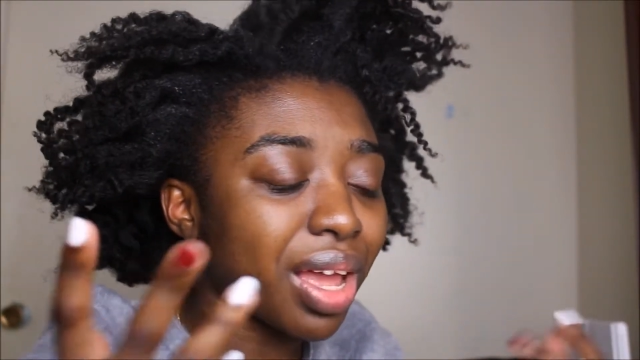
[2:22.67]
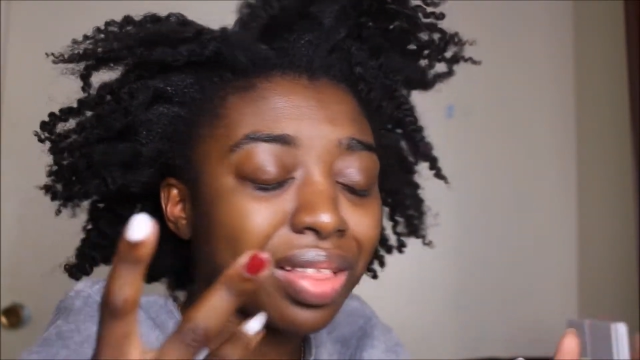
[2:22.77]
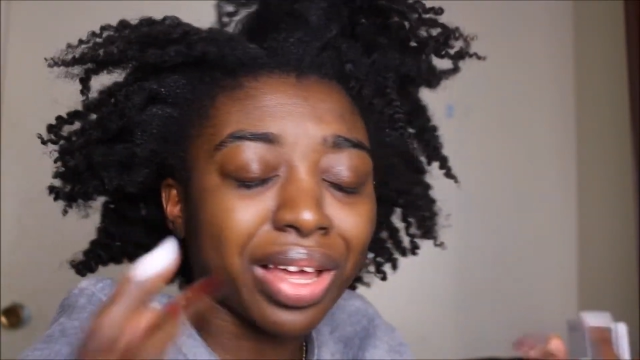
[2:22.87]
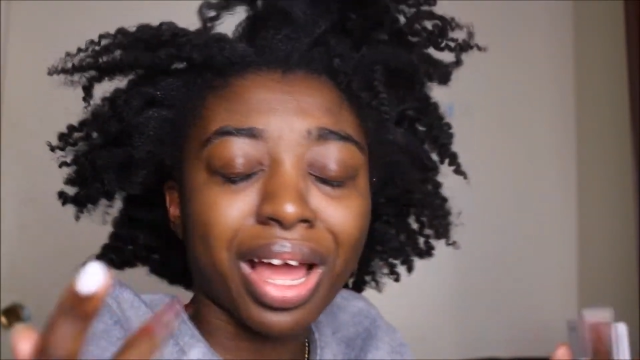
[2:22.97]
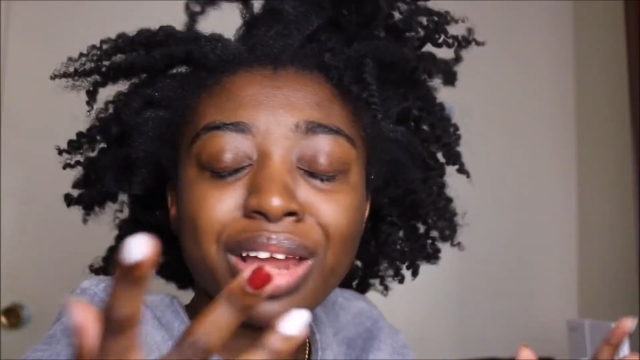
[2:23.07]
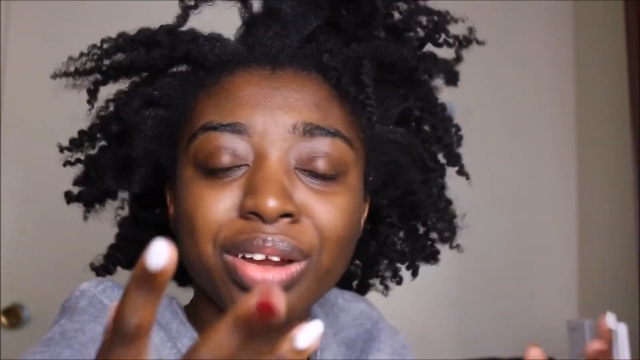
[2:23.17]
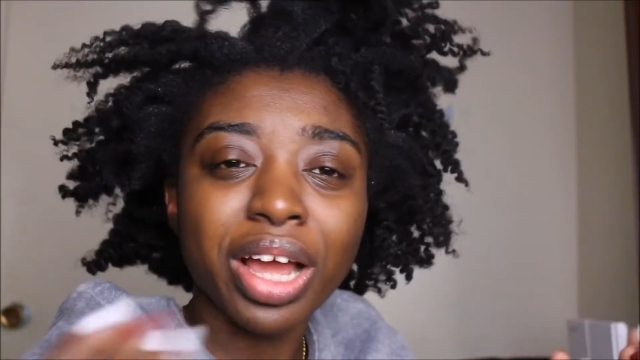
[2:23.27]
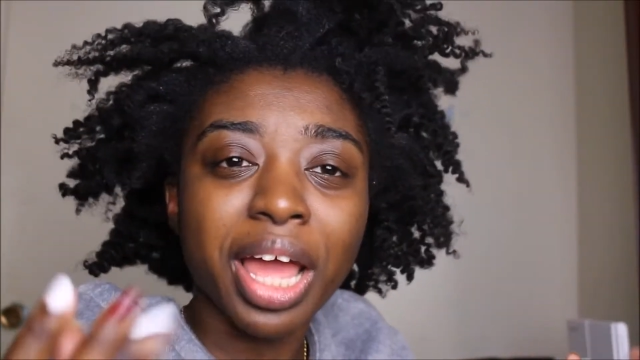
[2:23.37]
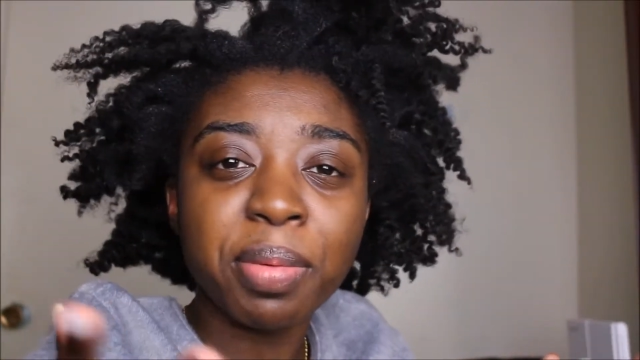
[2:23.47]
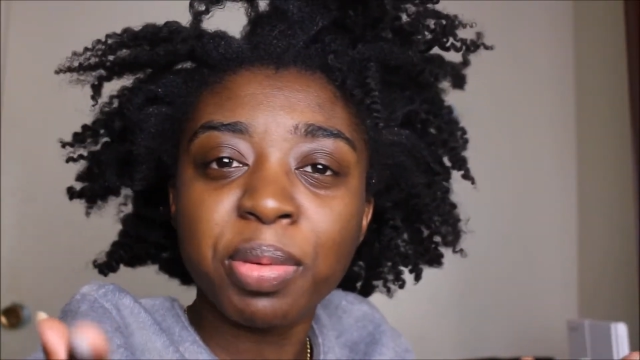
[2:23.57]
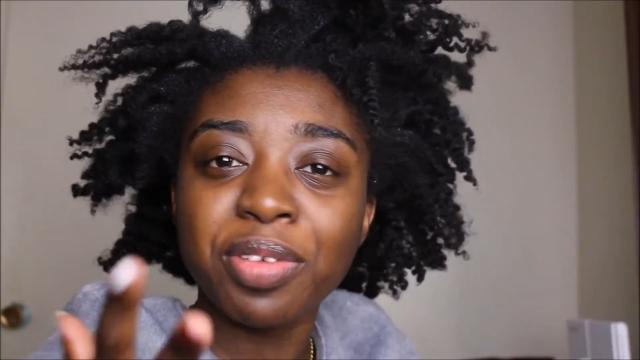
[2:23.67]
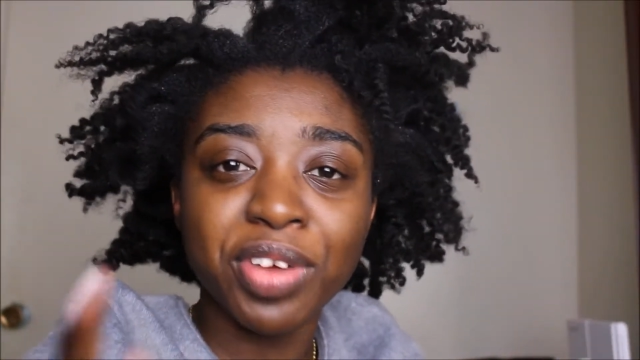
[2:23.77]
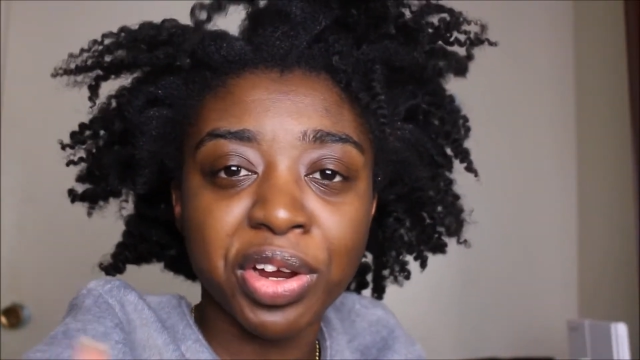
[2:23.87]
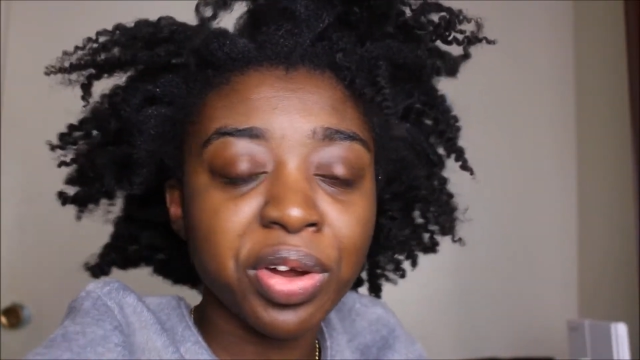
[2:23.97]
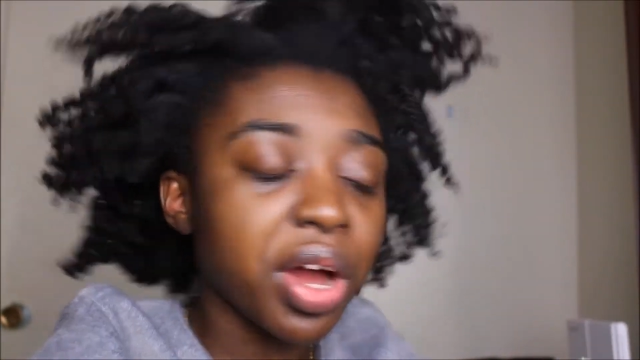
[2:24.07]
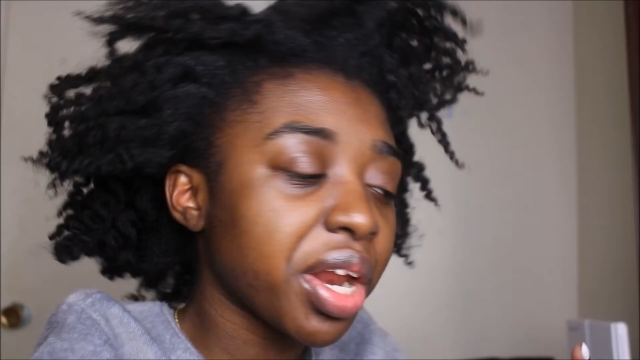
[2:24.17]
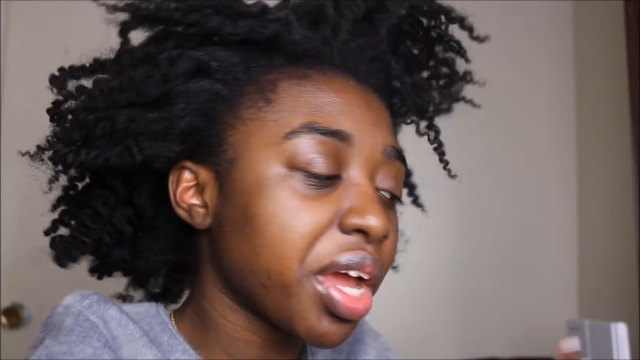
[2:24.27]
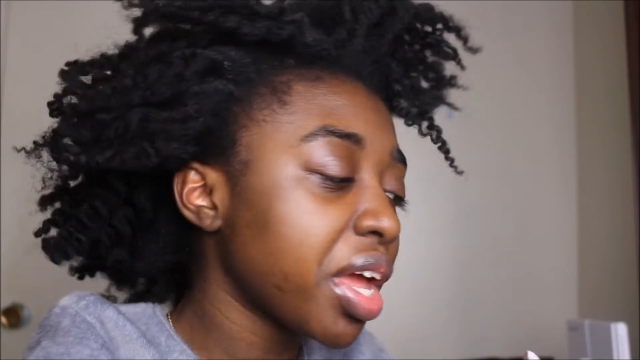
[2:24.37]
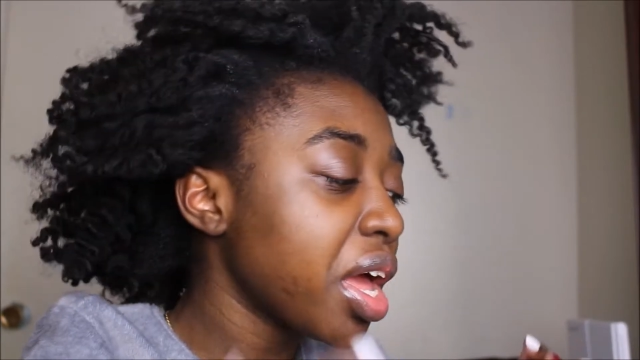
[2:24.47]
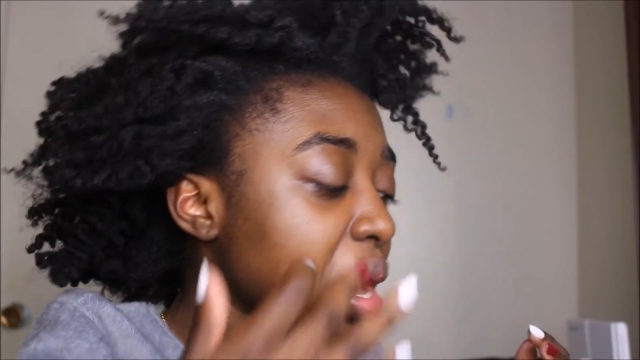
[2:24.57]
like I can't put my finger on
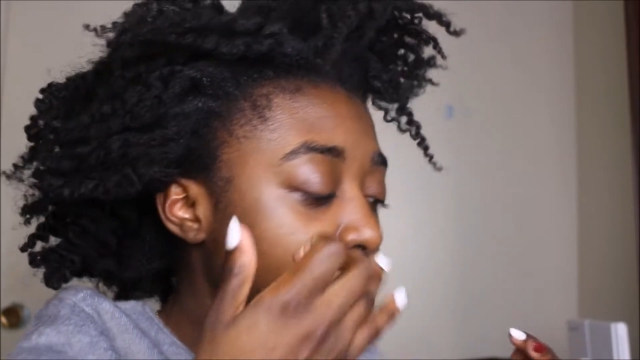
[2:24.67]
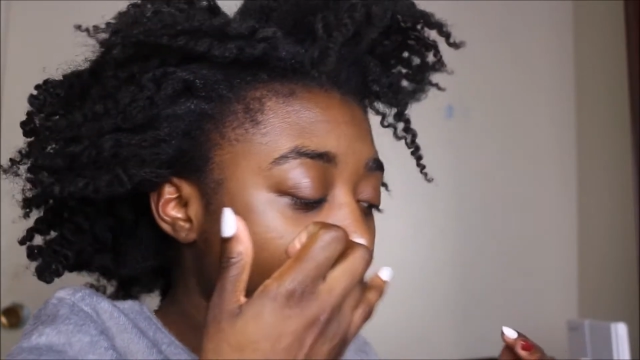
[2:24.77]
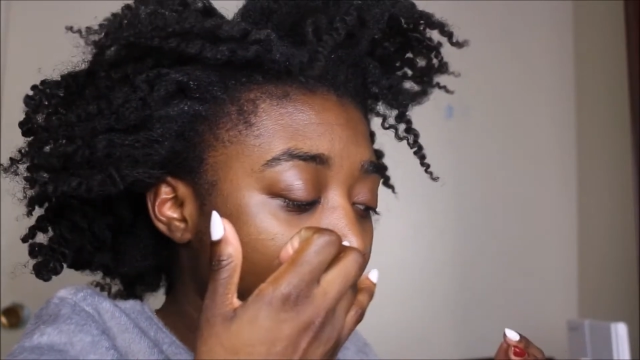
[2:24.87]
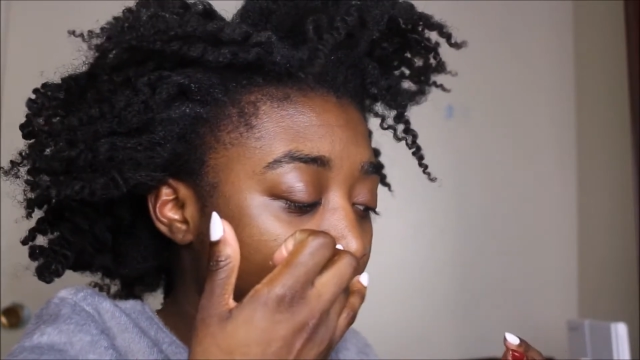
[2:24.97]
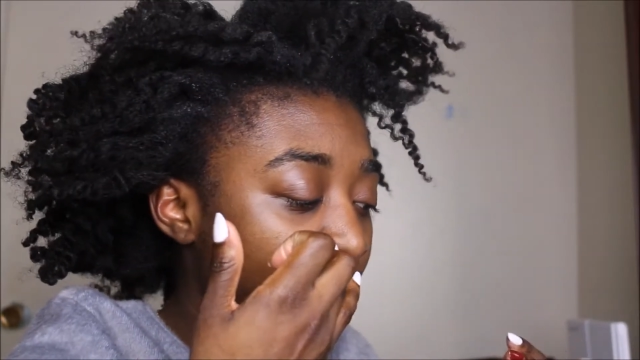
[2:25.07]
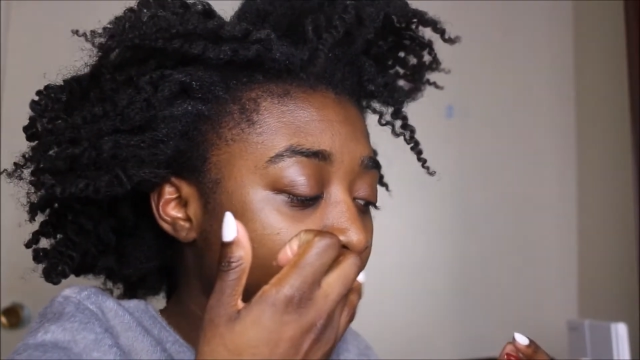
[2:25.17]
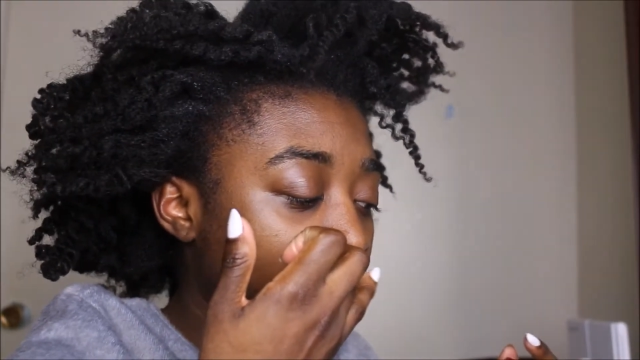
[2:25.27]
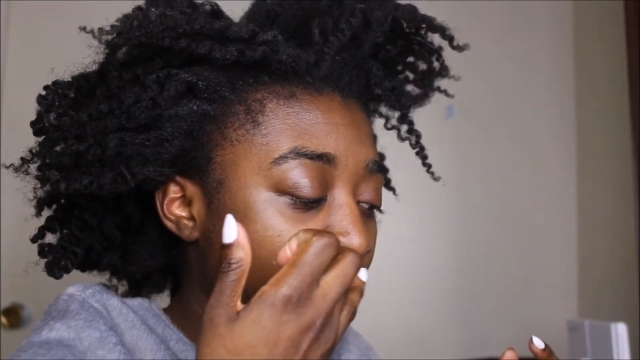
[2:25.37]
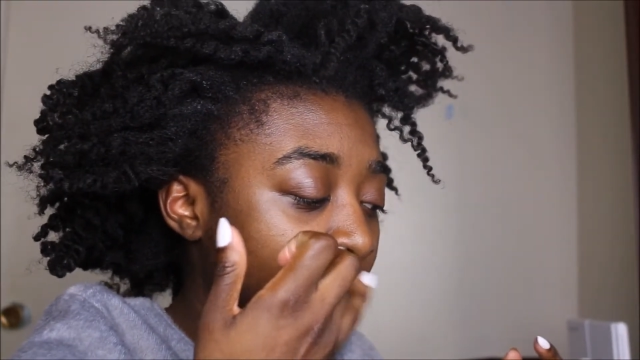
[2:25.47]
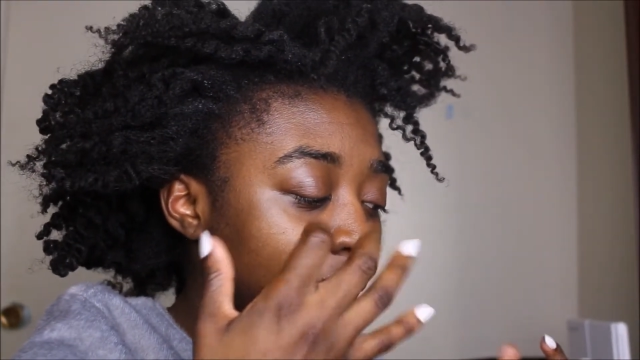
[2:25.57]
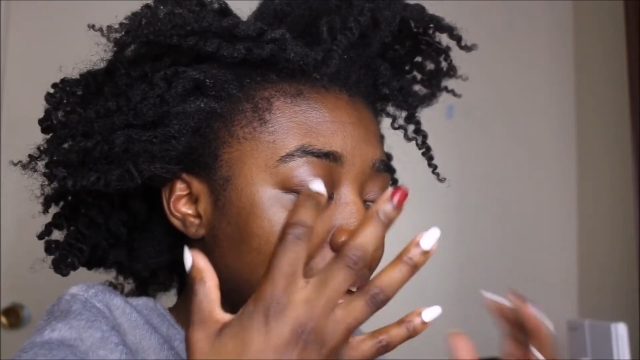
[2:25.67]
it, but